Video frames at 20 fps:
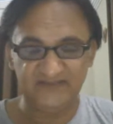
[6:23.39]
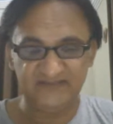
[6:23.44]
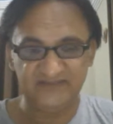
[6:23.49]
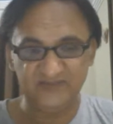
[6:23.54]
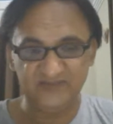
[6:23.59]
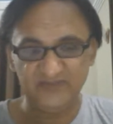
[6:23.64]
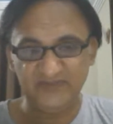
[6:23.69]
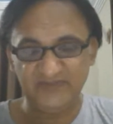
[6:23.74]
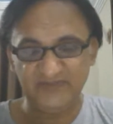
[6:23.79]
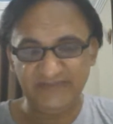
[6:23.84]

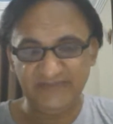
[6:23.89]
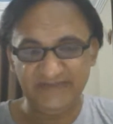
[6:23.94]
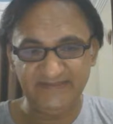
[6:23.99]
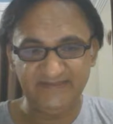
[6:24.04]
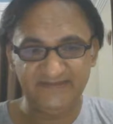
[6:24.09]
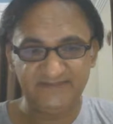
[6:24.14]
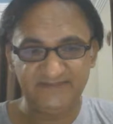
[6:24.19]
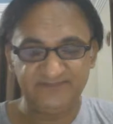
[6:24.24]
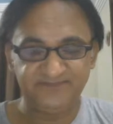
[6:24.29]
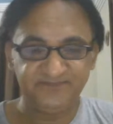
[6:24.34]
So it
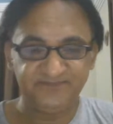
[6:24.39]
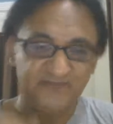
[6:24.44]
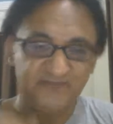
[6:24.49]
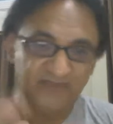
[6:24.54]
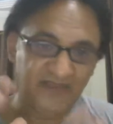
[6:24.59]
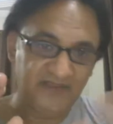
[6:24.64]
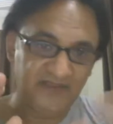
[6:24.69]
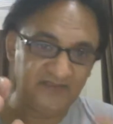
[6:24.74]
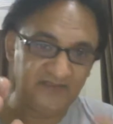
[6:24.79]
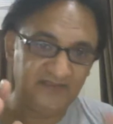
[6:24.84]
means
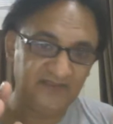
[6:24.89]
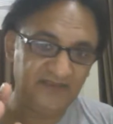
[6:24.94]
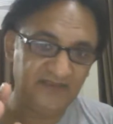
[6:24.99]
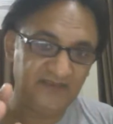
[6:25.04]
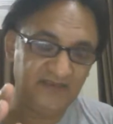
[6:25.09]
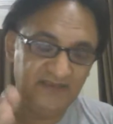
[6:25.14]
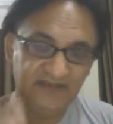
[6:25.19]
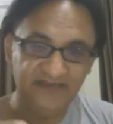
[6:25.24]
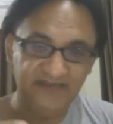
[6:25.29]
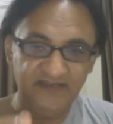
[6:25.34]

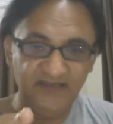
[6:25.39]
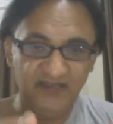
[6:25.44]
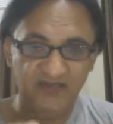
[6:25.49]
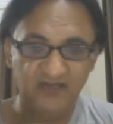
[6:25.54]
the learning